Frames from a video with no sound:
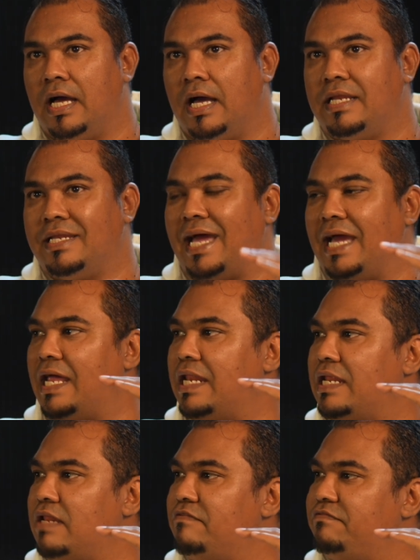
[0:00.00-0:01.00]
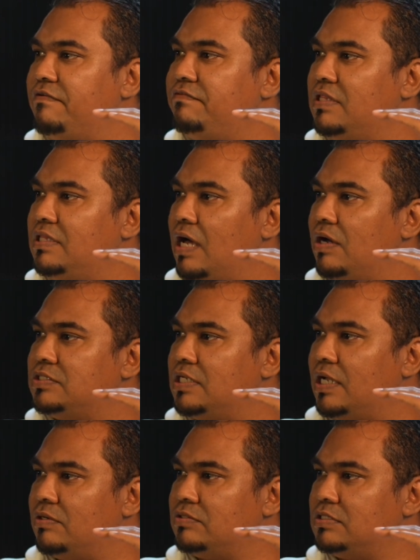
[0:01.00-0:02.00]
a 950,000
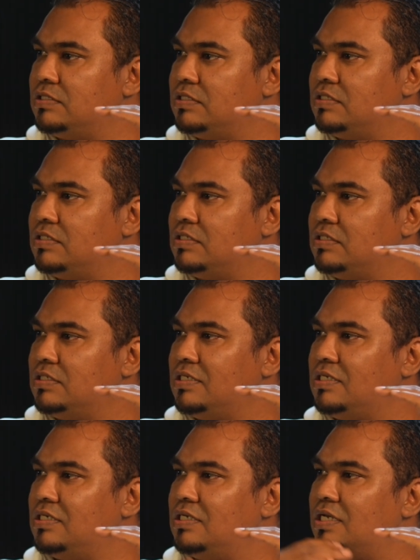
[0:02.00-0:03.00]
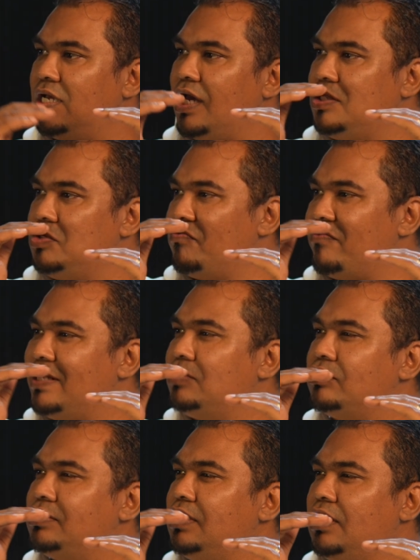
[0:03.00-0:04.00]
house and you've reached
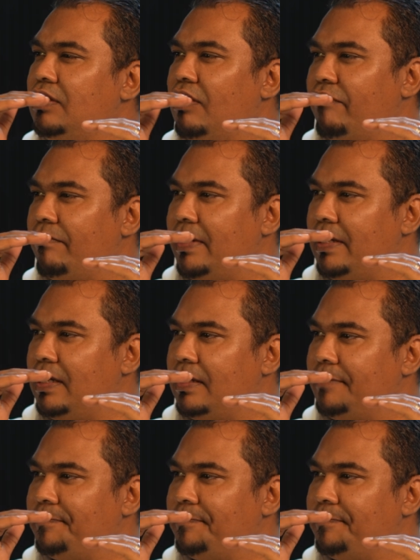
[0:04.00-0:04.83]
your ceiling of 1 million.